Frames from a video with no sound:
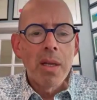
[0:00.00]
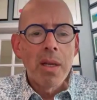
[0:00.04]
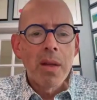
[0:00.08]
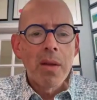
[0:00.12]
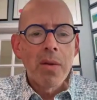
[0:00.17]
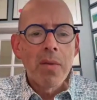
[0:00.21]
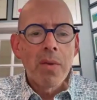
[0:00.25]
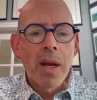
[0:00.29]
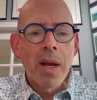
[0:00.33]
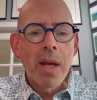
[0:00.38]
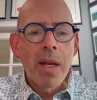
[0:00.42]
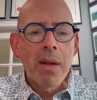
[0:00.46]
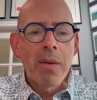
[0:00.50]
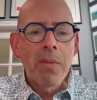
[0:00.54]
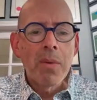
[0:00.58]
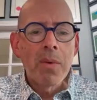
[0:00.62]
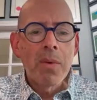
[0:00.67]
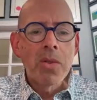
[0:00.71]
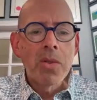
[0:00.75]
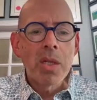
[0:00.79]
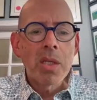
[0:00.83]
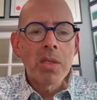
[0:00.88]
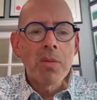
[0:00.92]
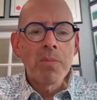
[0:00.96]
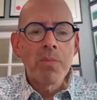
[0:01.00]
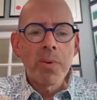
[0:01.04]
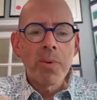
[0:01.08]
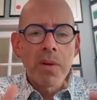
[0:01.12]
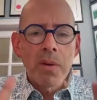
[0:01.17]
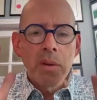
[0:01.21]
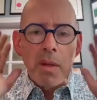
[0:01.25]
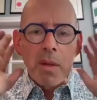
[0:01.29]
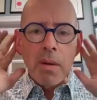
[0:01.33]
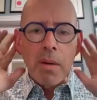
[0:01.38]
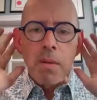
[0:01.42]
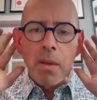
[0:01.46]
right? We'll just,
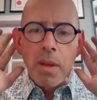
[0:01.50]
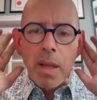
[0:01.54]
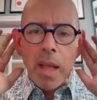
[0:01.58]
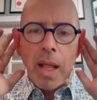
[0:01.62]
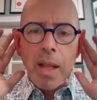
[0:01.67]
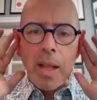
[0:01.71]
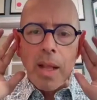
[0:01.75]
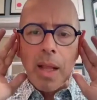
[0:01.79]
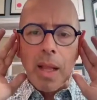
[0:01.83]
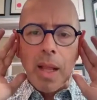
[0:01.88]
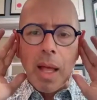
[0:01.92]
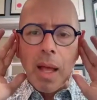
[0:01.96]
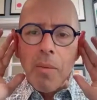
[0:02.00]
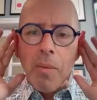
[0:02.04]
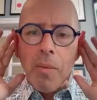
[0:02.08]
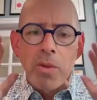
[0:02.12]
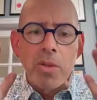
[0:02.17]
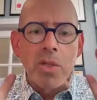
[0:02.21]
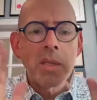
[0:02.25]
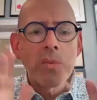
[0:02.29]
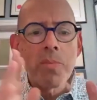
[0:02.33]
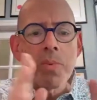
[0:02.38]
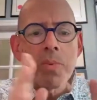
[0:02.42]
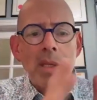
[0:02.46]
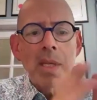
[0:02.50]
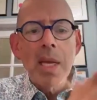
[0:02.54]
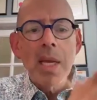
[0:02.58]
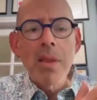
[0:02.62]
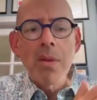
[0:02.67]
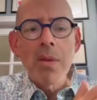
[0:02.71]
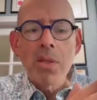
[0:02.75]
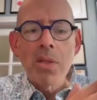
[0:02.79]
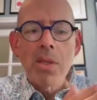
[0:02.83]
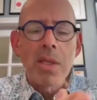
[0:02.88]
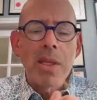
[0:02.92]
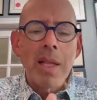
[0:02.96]
we'll just pretend
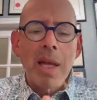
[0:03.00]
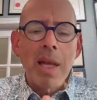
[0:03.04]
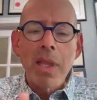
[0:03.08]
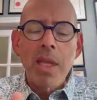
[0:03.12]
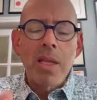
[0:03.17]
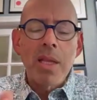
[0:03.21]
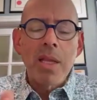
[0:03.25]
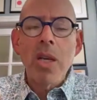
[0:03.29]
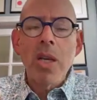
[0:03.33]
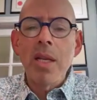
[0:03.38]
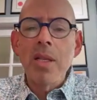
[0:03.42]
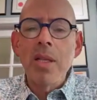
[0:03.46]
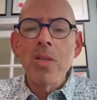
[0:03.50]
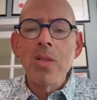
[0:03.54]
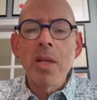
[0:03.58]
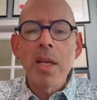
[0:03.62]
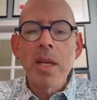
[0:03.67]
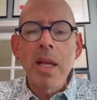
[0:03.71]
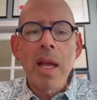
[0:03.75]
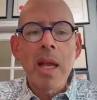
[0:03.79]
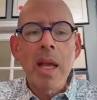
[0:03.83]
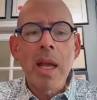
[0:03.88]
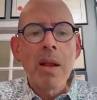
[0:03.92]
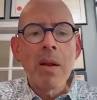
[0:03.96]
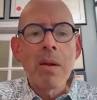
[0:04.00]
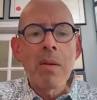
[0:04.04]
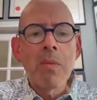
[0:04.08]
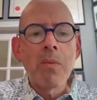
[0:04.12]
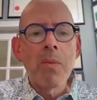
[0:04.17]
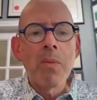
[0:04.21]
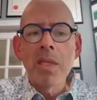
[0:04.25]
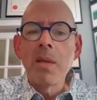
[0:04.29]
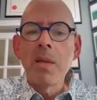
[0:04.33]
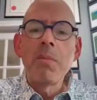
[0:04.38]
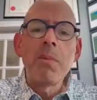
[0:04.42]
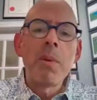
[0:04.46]
there's nothing changing and we
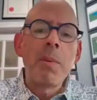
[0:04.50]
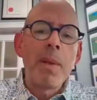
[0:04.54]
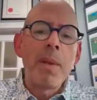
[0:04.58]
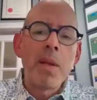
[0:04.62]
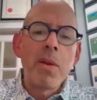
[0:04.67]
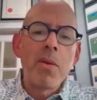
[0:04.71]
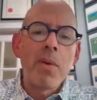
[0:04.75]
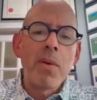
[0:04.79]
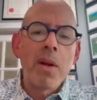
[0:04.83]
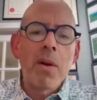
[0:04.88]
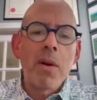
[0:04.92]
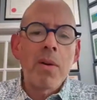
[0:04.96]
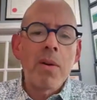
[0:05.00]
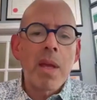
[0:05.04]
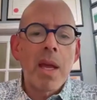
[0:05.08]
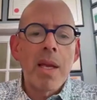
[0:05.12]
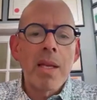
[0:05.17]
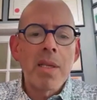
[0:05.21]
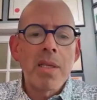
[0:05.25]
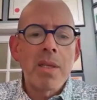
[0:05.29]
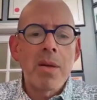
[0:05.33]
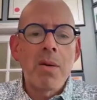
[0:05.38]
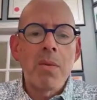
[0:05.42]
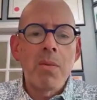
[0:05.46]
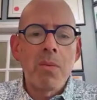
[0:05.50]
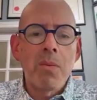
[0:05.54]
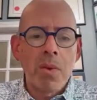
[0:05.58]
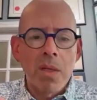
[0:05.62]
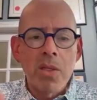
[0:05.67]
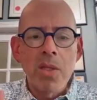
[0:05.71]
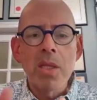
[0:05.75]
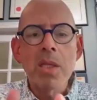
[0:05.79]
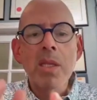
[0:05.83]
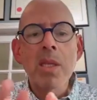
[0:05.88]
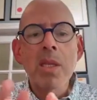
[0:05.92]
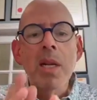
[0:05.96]
seem to be doing okay. So we're
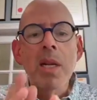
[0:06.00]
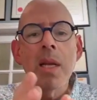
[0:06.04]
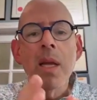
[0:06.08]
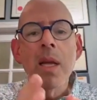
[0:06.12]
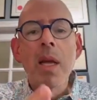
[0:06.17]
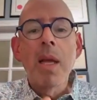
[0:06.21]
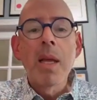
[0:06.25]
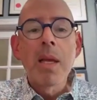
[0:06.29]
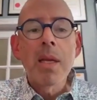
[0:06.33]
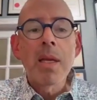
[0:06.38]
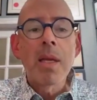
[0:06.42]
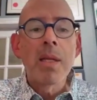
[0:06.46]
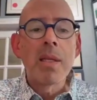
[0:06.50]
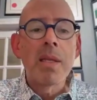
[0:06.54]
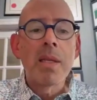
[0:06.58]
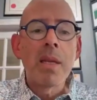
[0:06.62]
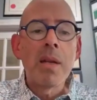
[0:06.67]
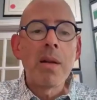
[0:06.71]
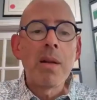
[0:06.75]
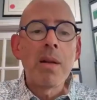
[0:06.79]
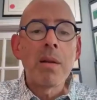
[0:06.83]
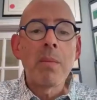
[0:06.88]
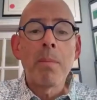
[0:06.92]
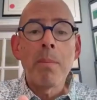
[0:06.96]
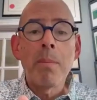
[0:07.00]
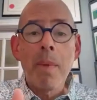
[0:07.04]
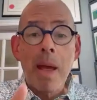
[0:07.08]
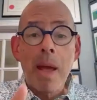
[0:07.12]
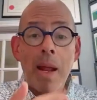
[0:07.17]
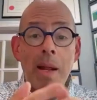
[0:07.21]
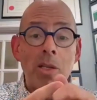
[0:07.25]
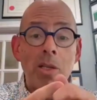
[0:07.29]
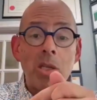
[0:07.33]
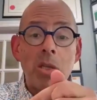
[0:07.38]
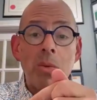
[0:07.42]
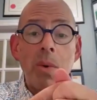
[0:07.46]
just going to continue to
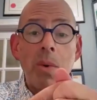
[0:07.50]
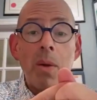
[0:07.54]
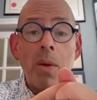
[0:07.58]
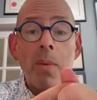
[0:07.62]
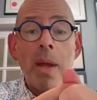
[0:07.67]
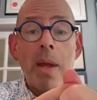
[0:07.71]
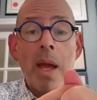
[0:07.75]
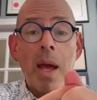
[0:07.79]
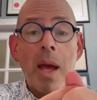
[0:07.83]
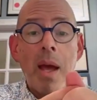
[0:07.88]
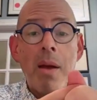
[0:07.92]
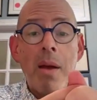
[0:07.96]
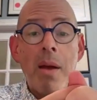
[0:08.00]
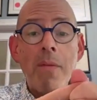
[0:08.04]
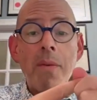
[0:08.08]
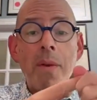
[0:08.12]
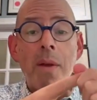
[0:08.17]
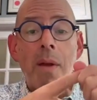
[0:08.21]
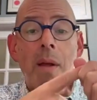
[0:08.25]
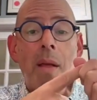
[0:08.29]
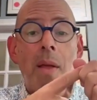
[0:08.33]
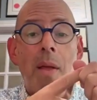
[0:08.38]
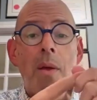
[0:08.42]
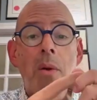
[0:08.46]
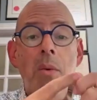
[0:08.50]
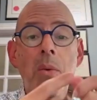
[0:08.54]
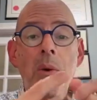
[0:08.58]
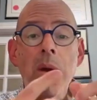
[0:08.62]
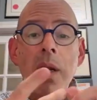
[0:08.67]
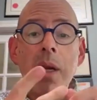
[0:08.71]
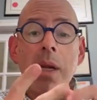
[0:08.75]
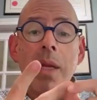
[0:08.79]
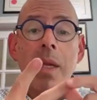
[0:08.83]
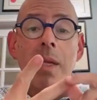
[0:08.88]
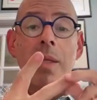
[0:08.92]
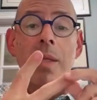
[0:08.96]
manage the way we have. We're
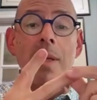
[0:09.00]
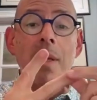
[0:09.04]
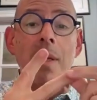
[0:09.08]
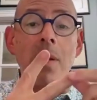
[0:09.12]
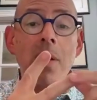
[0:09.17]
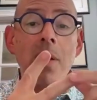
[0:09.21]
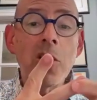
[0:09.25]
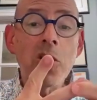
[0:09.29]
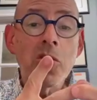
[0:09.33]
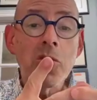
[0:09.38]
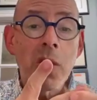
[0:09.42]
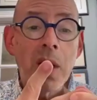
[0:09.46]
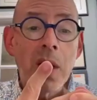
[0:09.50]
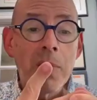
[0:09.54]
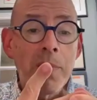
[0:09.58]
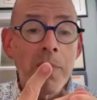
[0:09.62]
going to continue to train